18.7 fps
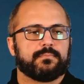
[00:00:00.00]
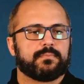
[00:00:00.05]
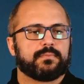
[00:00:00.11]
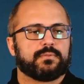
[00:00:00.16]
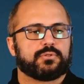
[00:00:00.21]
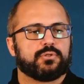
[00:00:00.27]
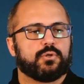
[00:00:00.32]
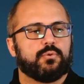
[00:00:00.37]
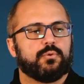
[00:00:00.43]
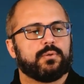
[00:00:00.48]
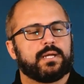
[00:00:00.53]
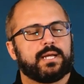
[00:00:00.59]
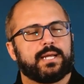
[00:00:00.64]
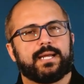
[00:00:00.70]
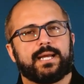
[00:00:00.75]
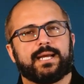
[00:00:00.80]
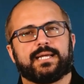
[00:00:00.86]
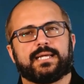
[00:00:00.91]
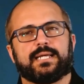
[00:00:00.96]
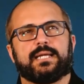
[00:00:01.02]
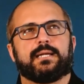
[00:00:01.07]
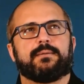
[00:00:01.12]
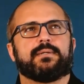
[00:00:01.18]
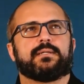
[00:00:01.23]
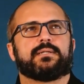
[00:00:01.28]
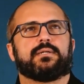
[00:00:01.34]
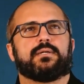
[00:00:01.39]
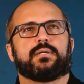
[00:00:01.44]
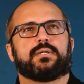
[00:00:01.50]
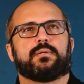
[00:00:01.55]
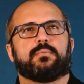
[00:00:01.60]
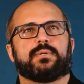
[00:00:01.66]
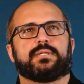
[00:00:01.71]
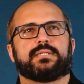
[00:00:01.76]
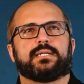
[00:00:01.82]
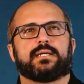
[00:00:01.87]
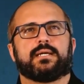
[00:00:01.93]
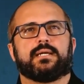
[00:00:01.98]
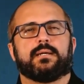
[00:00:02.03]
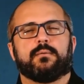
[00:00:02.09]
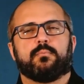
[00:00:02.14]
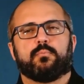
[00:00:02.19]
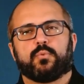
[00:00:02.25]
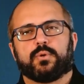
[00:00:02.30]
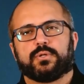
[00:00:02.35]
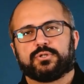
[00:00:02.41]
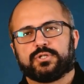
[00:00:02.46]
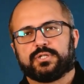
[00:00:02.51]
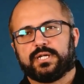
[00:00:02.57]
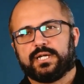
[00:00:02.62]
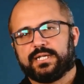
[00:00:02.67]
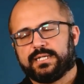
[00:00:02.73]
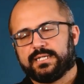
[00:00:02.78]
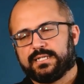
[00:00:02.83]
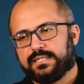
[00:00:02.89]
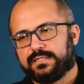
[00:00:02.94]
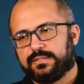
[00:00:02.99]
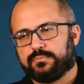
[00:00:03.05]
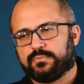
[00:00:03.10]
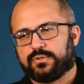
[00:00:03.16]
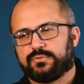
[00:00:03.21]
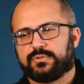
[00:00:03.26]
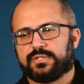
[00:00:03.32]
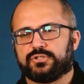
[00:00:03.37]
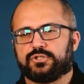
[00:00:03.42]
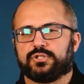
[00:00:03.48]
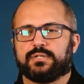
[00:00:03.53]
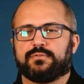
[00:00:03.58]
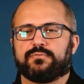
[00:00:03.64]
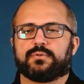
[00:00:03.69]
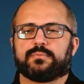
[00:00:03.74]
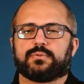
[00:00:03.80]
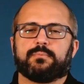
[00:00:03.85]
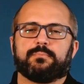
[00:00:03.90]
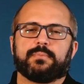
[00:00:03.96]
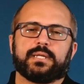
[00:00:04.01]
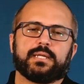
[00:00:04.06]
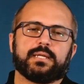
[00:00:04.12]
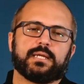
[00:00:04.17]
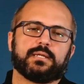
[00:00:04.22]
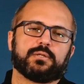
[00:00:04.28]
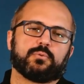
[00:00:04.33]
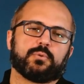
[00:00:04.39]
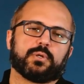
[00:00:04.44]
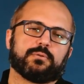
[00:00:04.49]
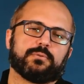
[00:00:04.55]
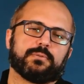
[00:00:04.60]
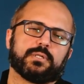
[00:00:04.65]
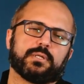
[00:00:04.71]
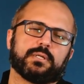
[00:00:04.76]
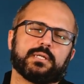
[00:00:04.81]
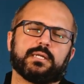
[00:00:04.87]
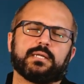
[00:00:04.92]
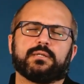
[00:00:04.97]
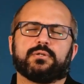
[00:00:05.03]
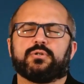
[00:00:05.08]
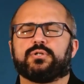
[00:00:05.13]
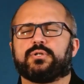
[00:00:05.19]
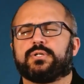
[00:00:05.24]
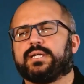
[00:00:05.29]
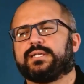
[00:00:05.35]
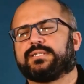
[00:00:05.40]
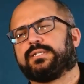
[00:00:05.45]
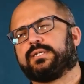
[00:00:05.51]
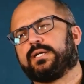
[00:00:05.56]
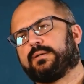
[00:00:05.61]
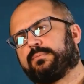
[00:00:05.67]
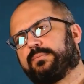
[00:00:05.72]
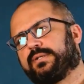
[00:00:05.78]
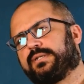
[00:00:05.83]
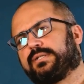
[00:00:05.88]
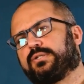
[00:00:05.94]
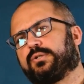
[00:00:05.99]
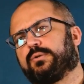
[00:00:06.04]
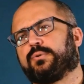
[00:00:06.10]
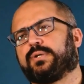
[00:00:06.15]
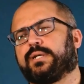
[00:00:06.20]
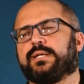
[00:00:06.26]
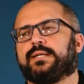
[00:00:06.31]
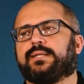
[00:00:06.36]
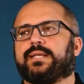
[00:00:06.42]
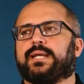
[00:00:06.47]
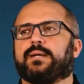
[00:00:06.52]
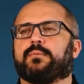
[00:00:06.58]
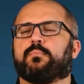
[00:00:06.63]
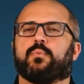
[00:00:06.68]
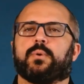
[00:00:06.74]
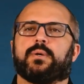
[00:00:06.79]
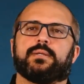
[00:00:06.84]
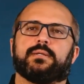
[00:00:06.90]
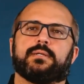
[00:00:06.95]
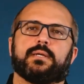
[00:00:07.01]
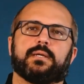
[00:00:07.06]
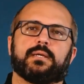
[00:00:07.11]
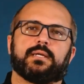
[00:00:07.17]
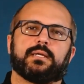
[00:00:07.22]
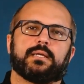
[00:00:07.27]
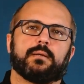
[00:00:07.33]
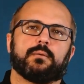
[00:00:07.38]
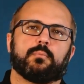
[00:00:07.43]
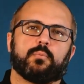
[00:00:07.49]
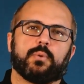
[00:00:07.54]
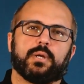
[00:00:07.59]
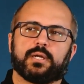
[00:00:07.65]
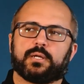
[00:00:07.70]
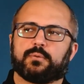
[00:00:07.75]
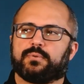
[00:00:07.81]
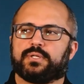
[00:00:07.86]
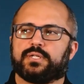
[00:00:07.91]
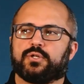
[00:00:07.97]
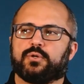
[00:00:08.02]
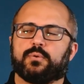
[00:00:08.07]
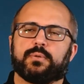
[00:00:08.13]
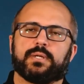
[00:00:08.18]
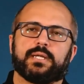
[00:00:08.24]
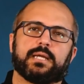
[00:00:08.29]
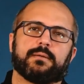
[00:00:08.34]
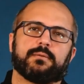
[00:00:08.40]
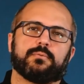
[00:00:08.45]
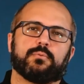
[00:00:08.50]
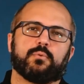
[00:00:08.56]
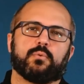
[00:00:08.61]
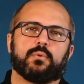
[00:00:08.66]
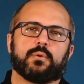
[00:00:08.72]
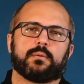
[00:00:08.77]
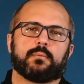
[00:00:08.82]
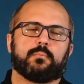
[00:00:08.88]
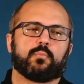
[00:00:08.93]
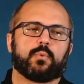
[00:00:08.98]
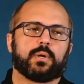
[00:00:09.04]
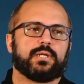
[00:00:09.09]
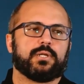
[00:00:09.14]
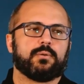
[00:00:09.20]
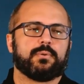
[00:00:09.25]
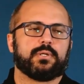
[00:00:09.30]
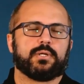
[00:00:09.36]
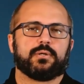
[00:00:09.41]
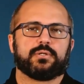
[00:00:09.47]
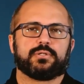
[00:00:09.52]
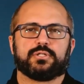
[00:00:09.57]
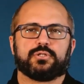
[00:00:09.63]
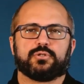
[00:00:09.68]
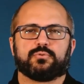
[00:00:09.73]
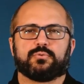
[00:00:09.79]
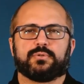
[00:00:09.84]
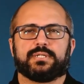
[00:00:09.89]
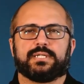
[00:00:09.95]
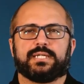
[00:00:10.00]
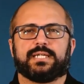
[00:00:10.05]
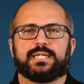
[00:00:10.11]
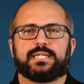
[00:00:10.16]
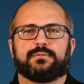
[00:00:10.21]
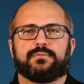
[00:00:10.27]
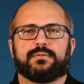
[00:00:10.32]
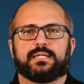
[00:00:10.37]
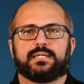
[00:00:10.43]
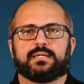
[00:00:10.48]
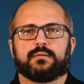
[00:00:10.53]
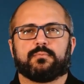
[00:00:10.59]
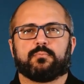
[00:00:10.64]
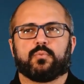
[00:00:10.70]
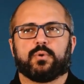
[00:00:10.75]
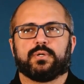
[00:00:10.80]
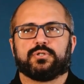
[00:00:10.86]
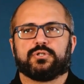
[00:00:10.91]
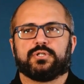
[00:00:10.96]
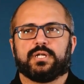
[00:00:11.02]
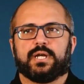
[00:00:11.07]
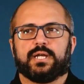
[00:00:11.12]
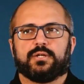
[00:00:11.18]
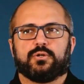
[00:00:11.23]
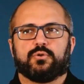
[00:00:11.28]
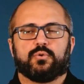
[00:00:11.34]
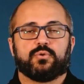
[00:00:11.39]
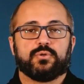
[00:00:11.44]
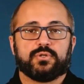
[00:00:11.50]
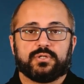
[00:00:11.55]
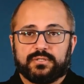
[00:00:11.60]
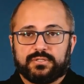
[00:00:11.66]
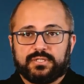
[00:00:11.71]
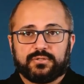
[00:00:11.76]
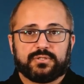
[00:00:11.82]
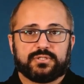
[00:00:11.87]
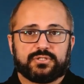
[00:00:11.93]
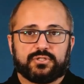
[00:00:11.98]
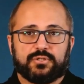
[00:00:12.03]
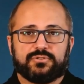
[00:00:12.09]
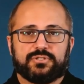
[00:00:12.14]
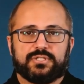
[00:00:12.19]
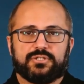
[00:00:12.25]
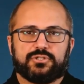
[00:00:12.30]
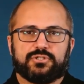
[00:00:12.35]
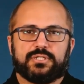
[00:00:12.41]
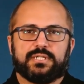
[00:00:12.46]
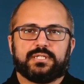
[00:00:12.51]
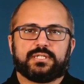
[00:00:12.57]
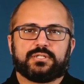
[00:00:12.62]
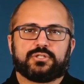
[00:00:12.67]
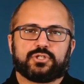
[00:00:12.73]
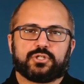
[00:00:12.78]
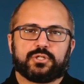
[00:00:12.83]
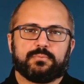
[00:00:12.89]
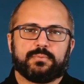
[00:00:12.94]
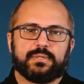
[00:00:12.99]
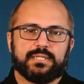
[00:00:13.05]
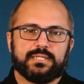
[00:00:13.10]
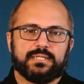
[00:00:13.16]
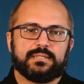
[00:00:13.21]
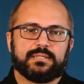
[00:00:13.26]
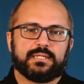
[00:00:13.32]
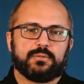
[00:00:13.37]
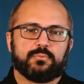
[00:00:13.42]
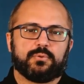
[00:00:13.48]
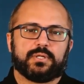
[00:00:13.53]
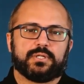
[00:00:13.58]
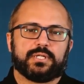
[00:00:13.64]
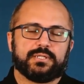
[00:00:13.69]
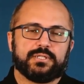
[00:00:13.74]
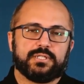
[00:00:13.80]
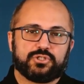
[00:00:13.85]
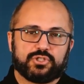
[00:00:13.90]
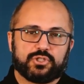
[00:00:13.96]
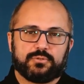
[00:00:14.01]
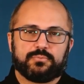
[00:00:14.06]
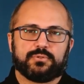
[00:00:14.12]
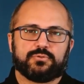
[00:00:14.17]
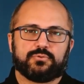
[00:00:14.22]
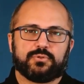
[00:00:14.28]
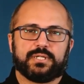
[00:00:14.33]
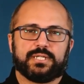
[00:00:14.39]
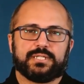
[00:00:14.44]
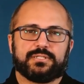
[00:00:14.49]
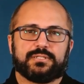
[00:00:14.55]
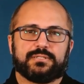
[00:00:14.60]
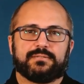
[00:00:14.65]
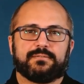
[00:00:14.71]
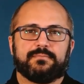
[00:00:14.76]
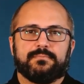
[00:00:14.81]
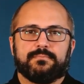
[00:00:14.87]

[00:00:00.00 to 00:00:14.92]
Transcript: So, at 11:30 we say, what should I eat? We return from the meal at 12:30. Should I start with soda? At 1:30. Where are we going at 4? What are we going to do in the evening? What should I cook? There is no such thing in Germany. They work in the German race.